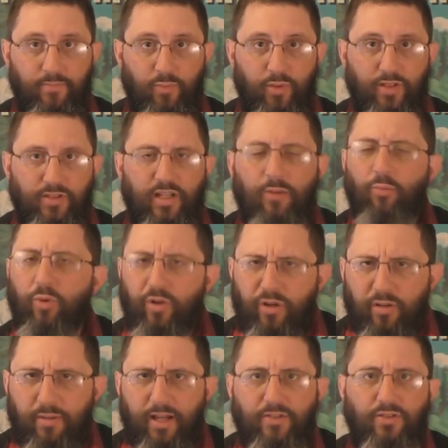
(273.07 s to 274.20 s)
When they say, I'm
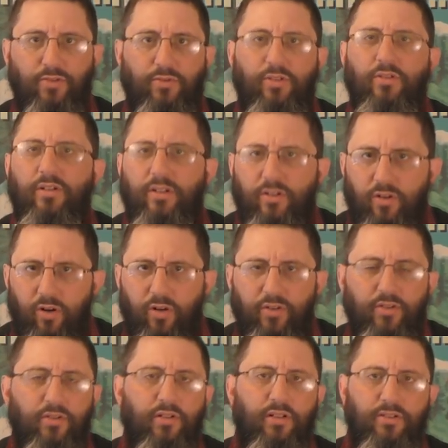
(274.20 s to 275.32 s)
worried about you, you're in a
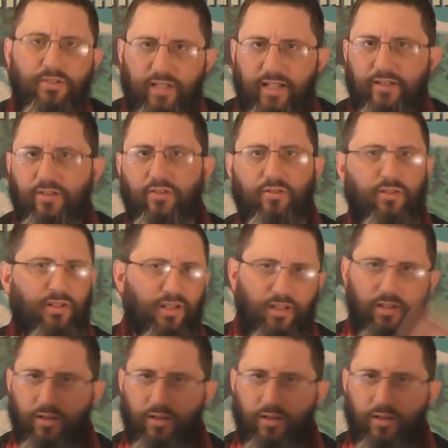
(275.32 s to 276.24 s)
cult, you're in a sect, you're the...